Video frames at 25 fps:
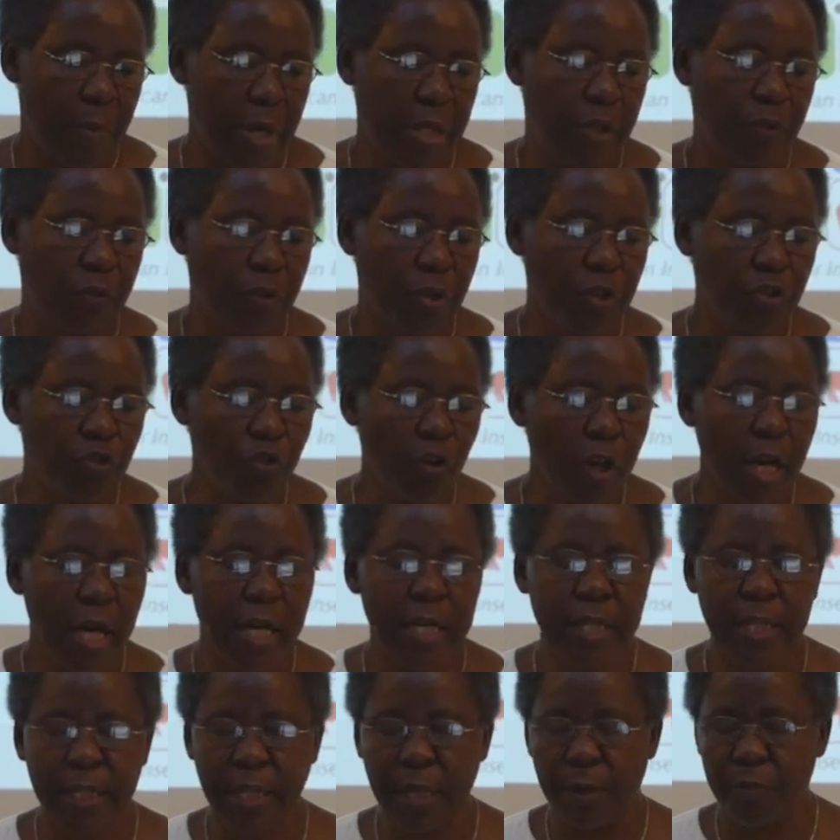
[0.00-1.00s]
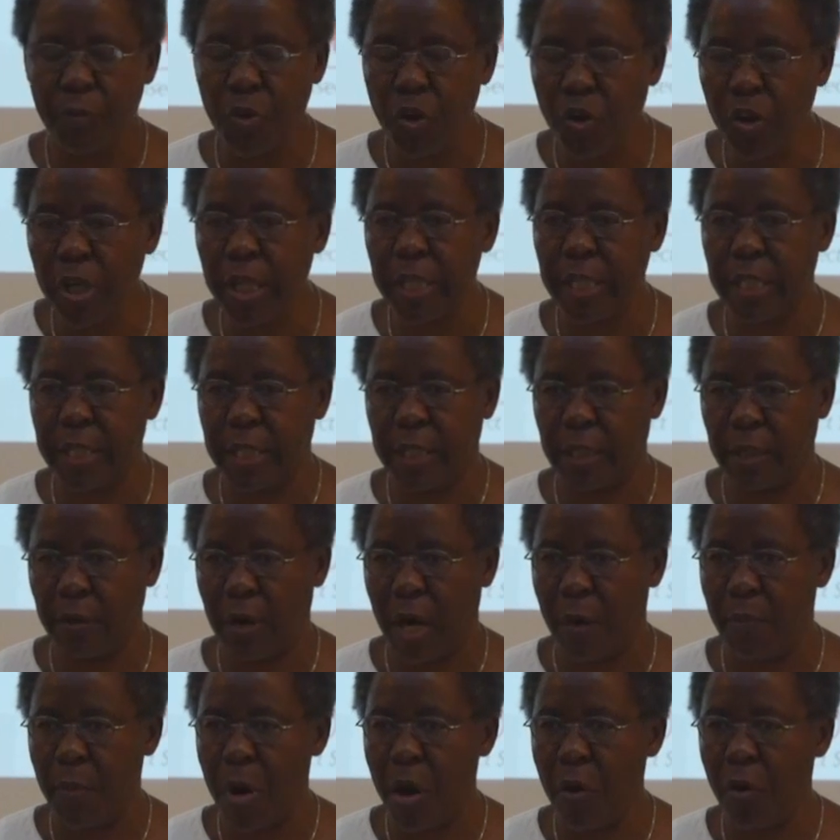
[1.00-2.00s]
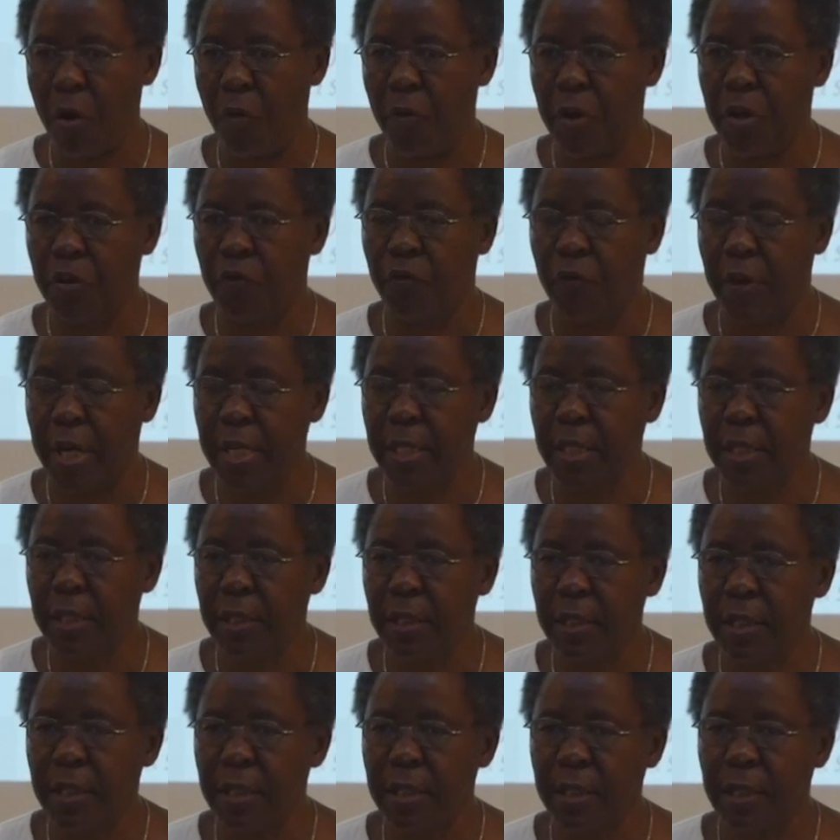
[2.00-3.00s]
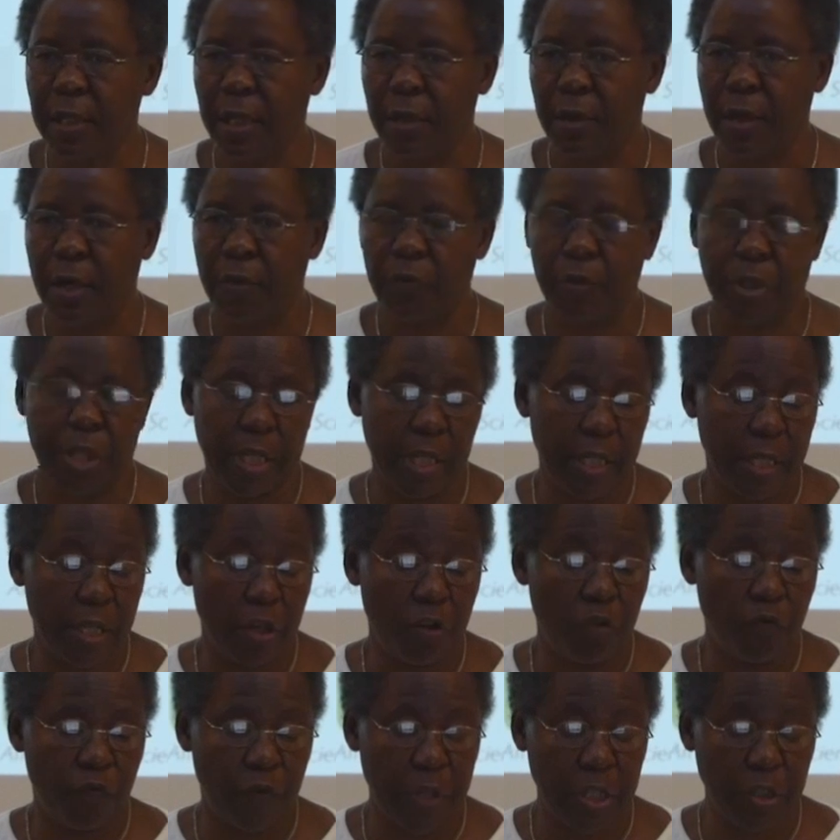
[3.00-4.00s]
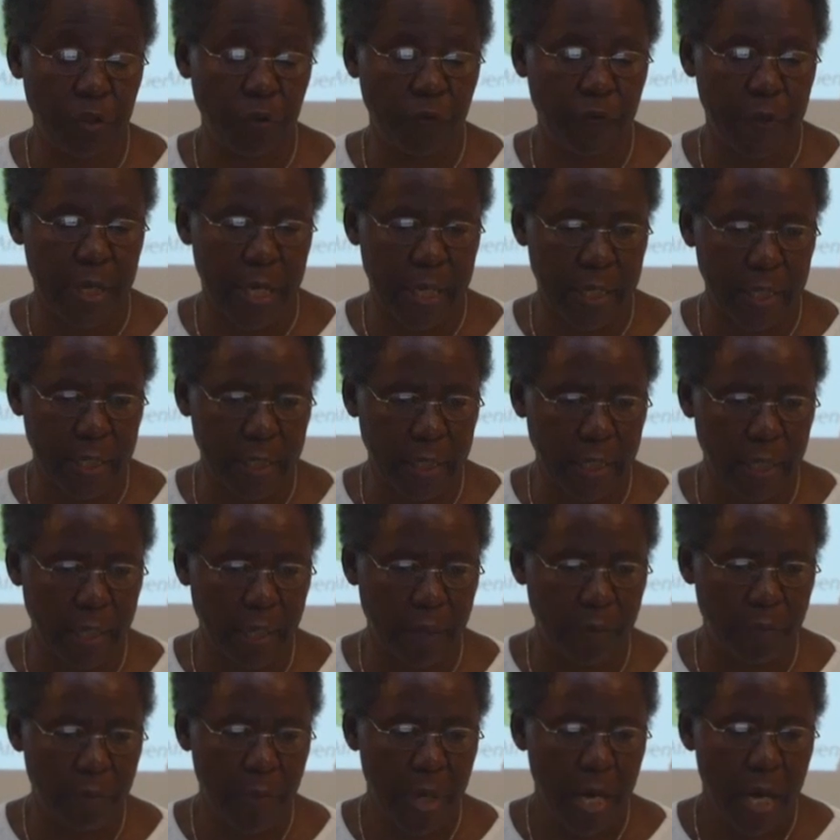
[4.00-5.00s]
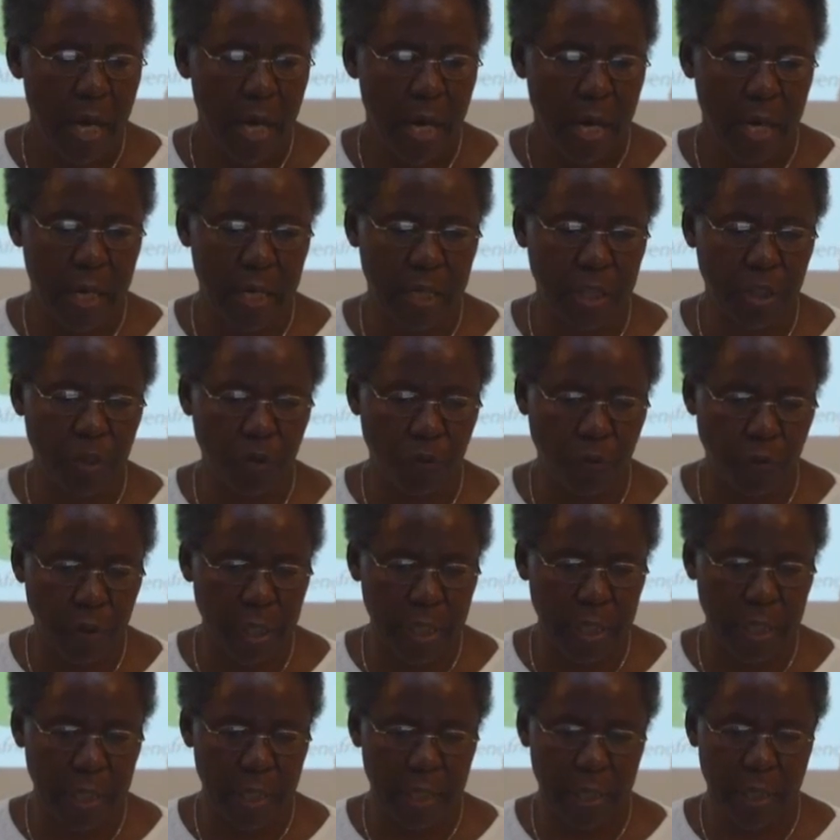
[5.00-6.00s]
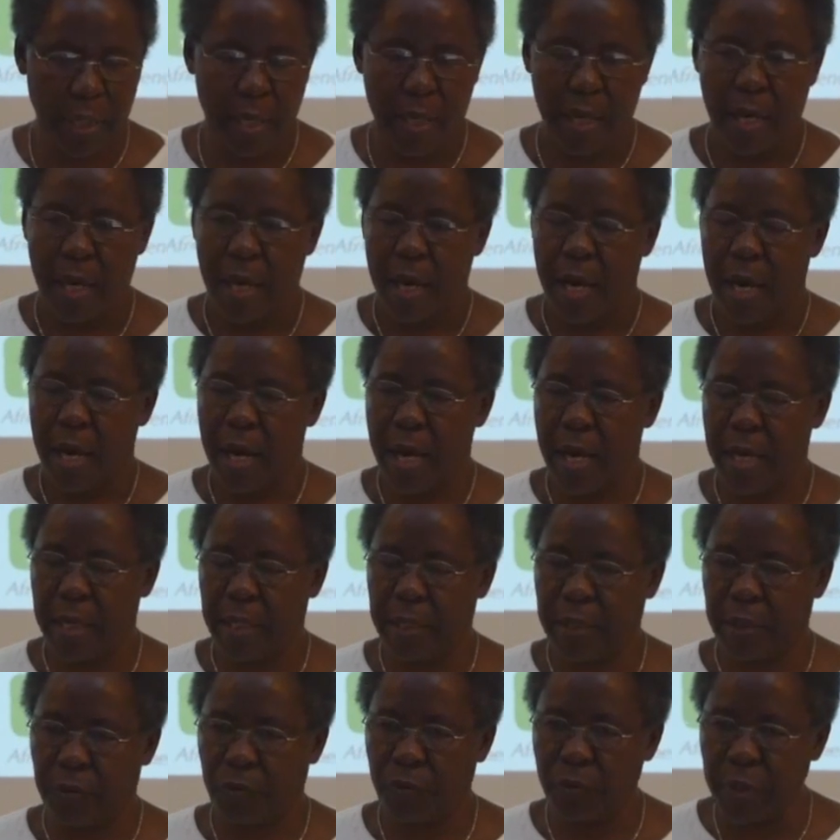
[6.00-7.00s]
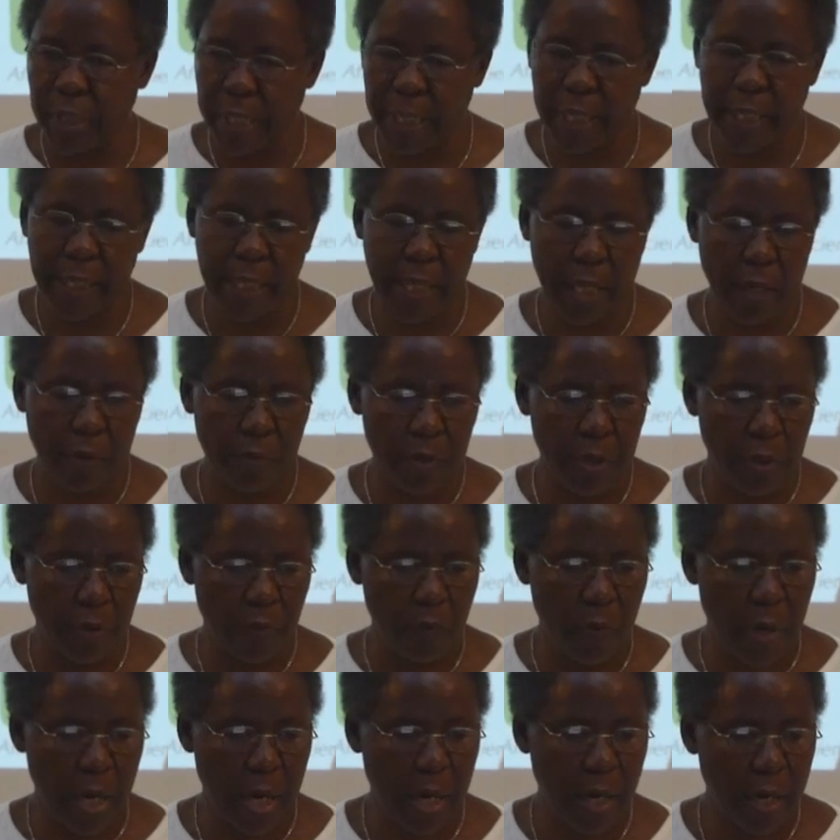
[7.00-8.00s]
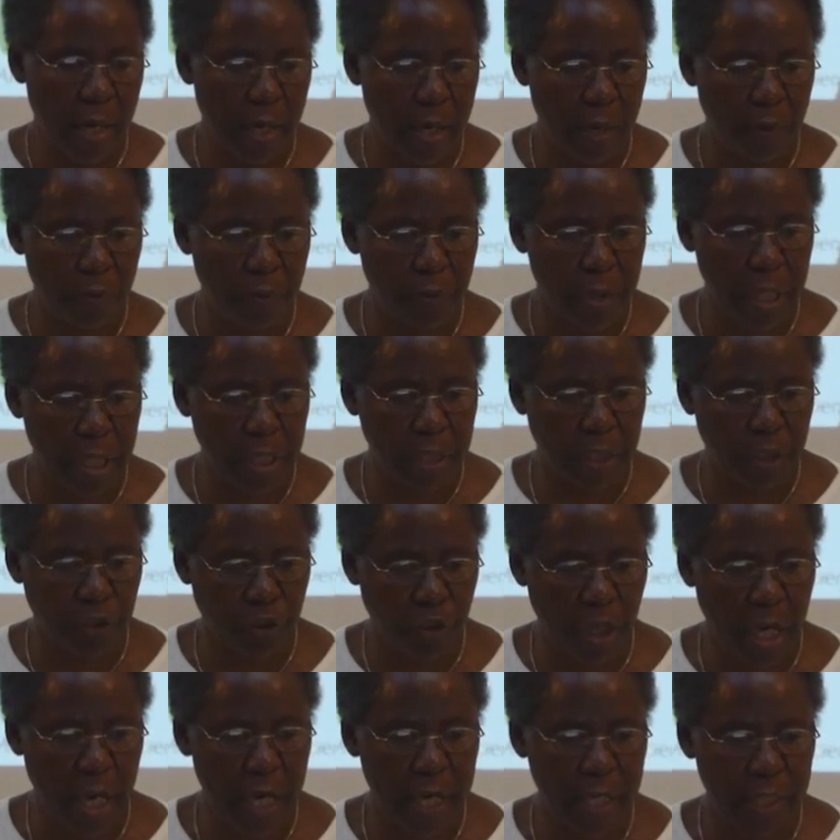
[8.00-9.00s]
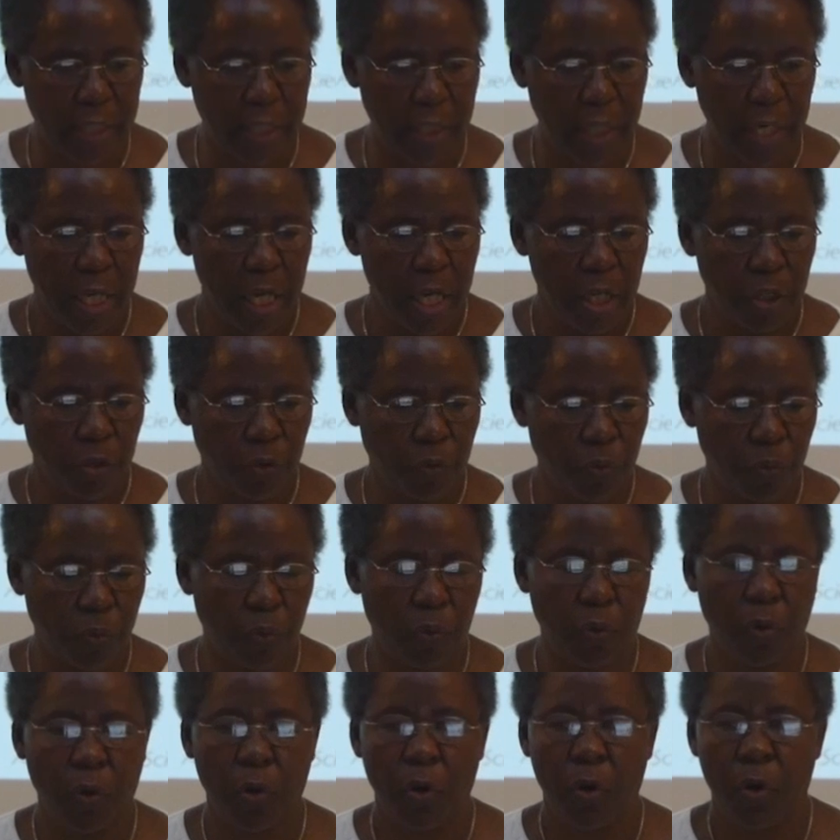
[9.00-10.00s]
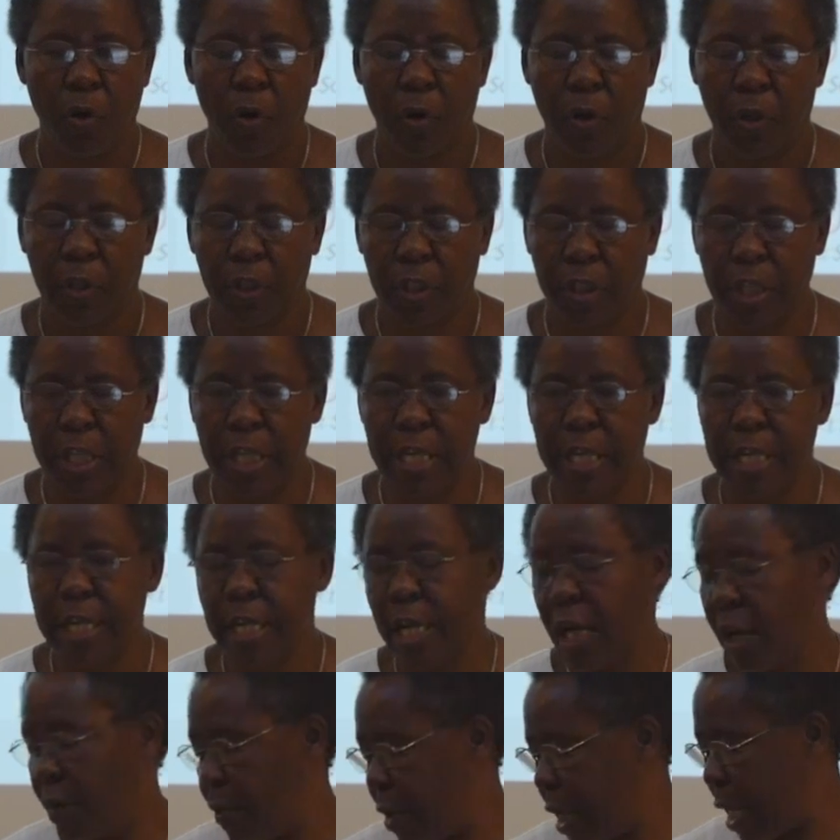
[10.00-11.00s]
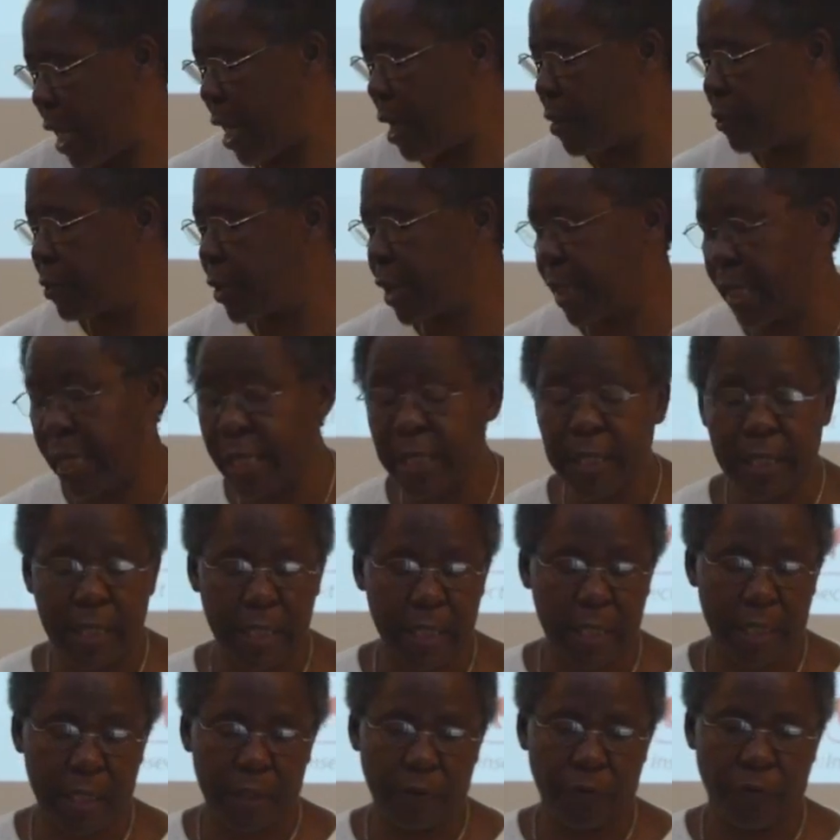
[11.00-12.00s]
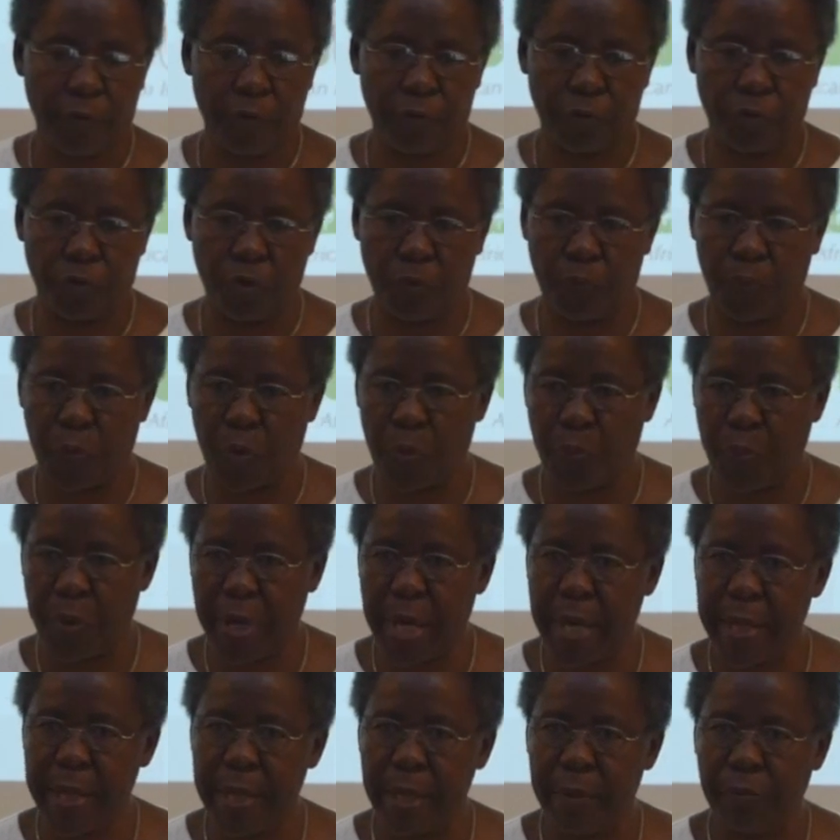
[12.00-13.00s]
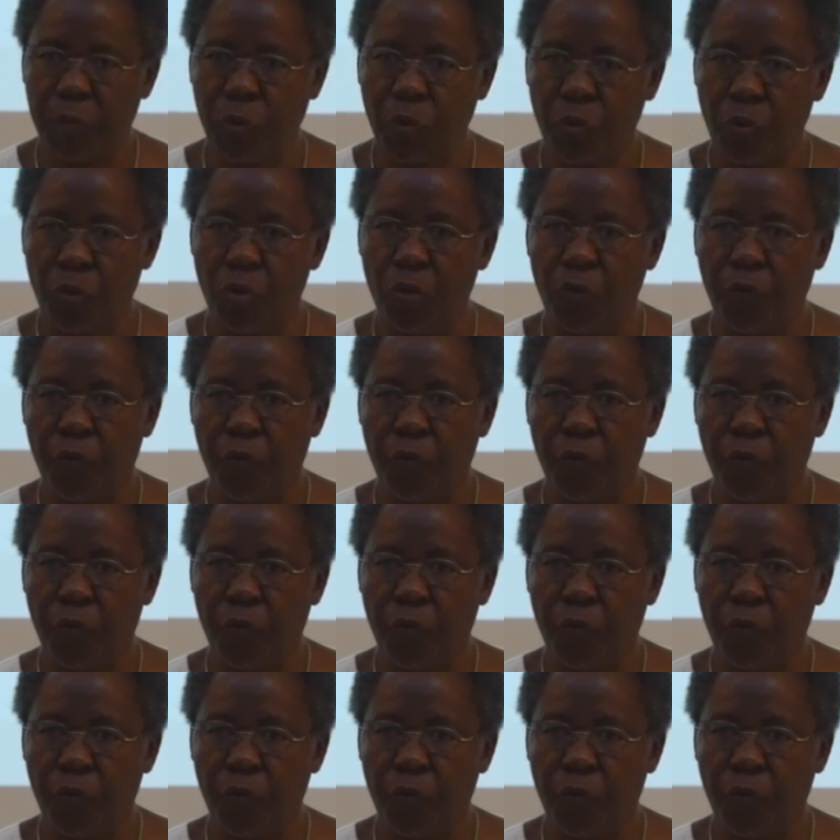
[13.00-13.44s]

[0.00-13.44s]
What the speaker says: But we also had some knowledge among our universities within the University of Dar es Salaam and Sokoine. And together we tried to train our young scientists to prepare them to